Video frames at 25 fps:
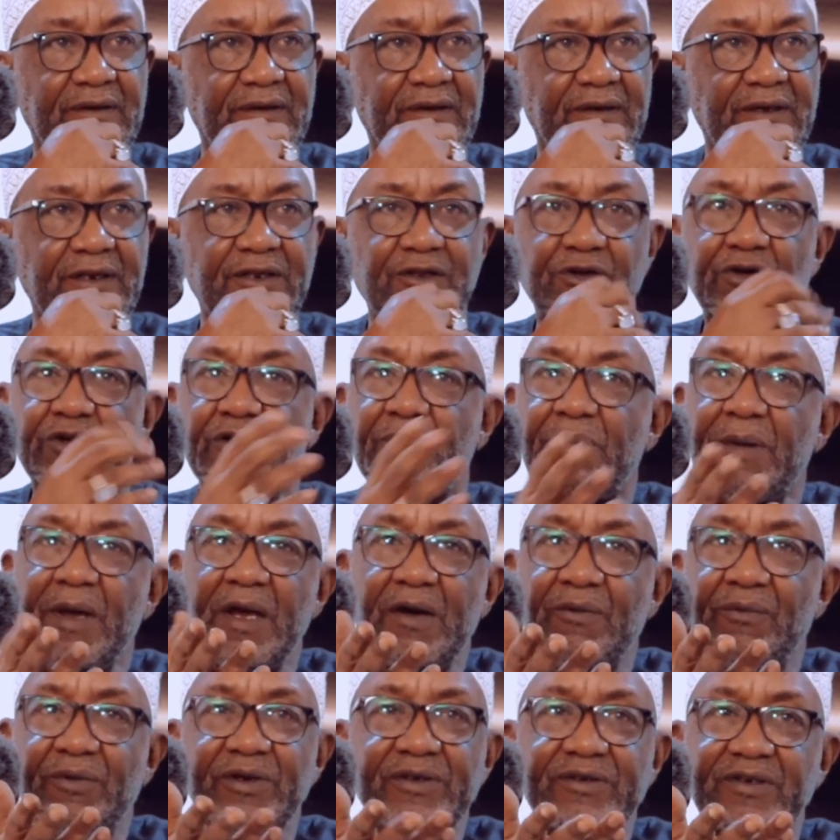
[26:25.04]
And you'd
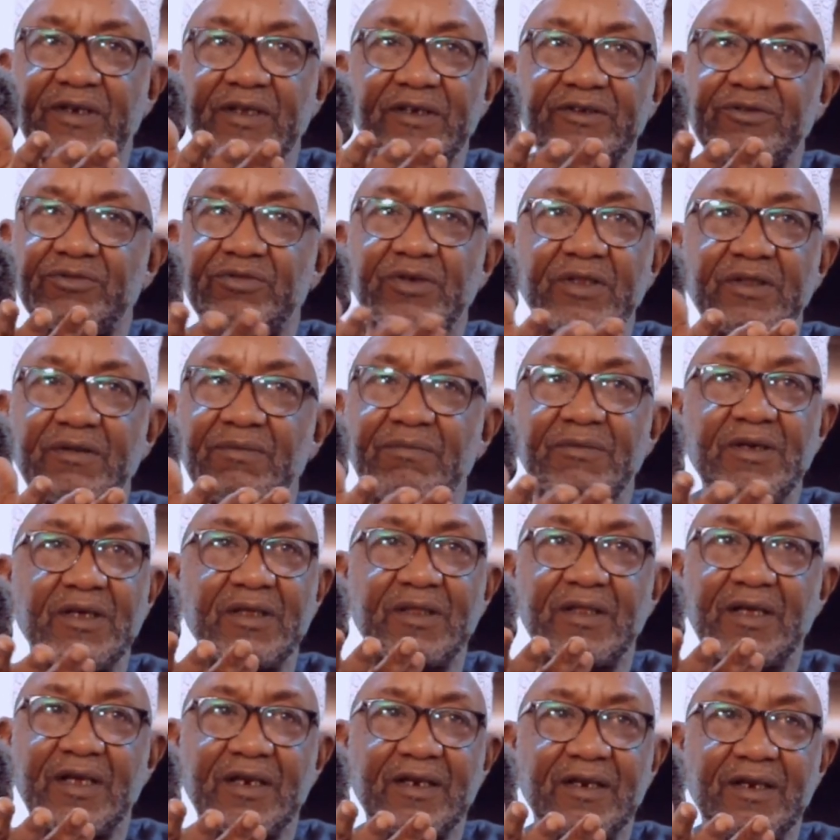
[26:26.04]
bear witness with
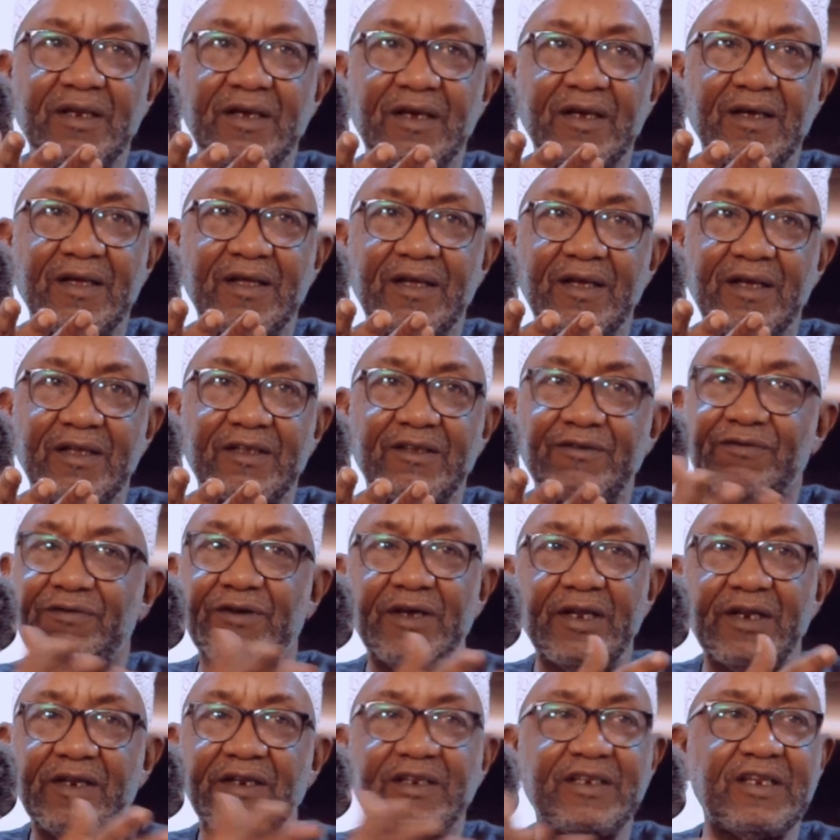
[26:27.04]
me that it's
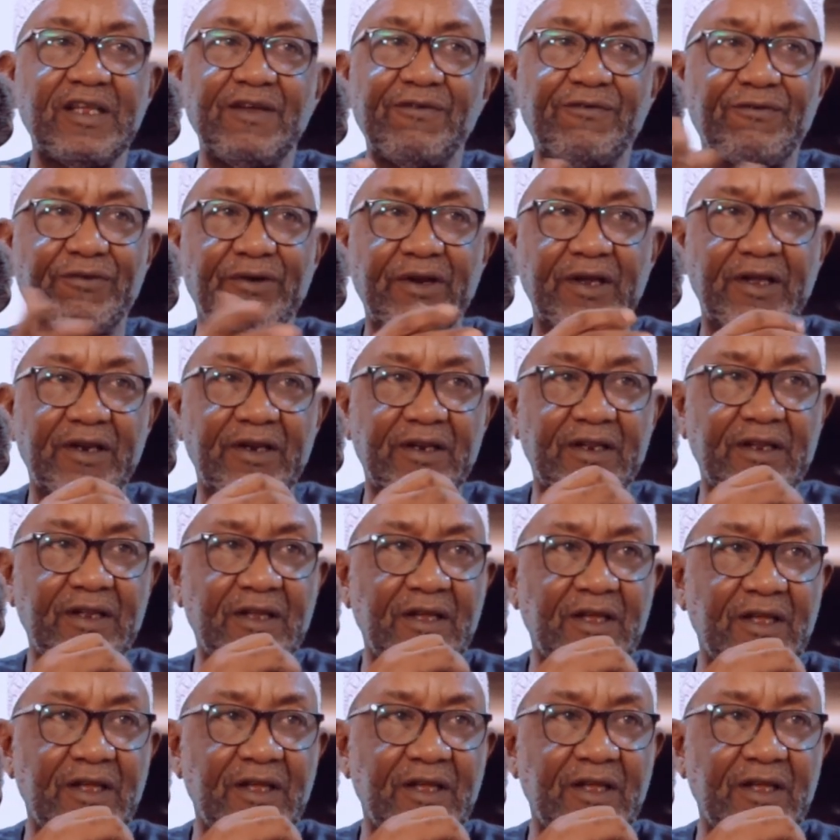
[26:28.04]
very different.